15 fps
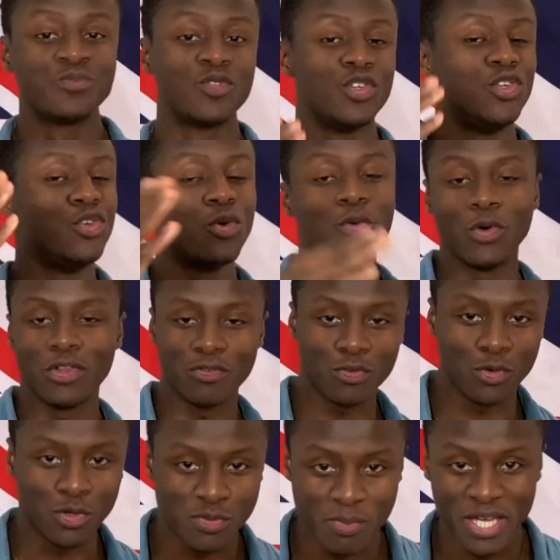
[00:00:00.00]
You will of
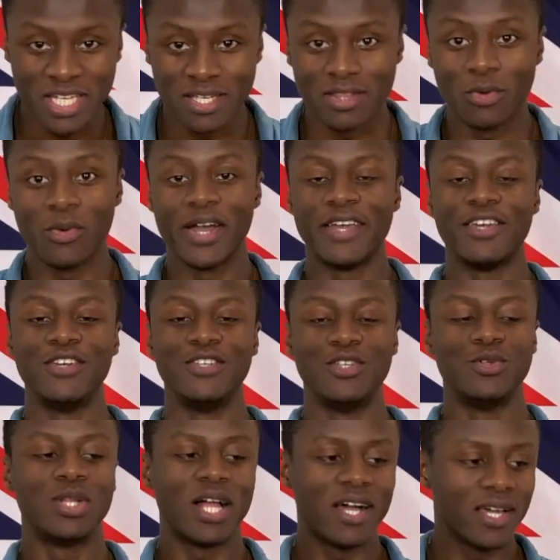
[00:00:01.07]
course make it the way
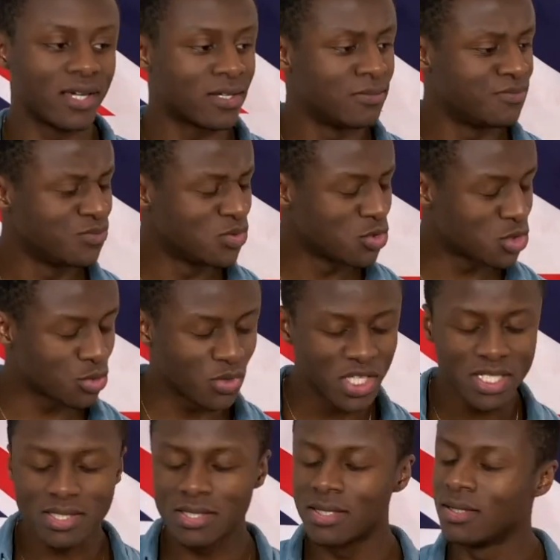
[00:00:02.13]
you like,
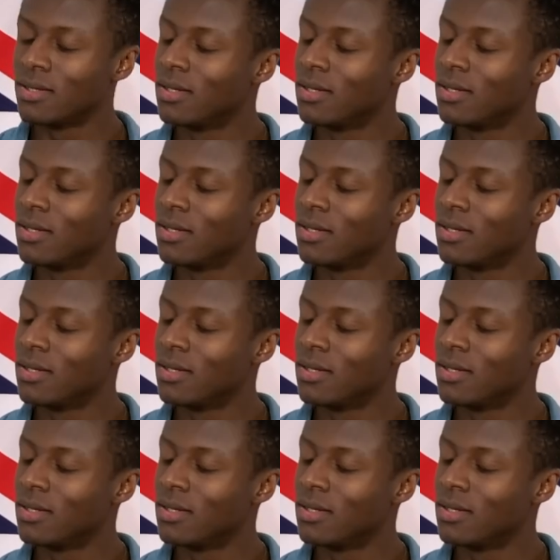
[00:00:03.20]
sweet.